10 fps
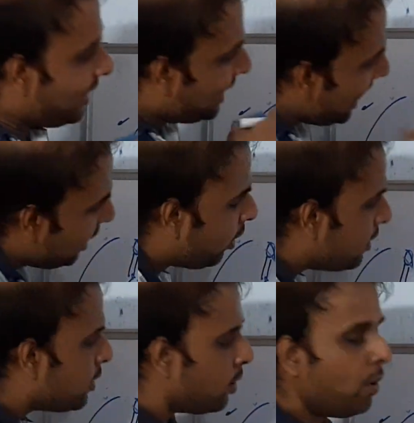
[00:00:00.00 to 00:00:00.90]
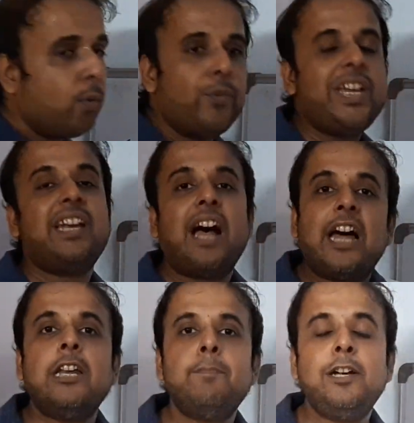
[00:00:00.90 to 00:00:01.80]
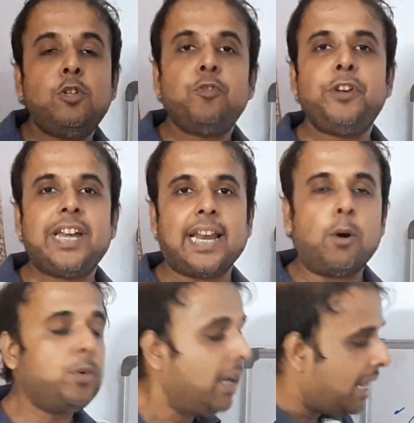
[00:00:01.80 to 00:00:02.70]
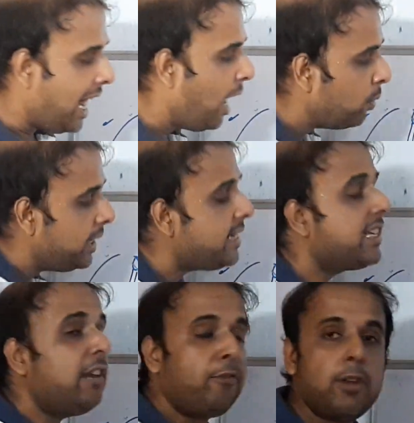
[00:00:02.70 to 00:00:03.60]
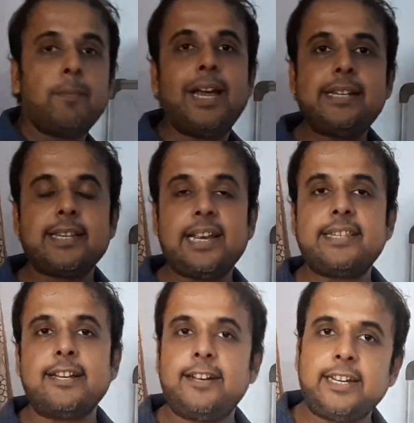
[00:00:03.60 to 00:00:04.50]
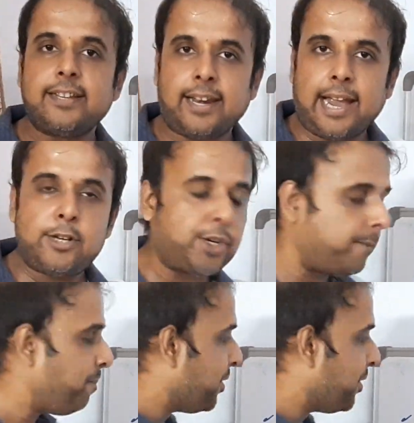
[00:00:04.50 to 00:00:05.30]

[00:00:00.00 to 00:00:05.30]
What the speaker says: then also we are unable to figure out how these sulfonamides are exerting their action.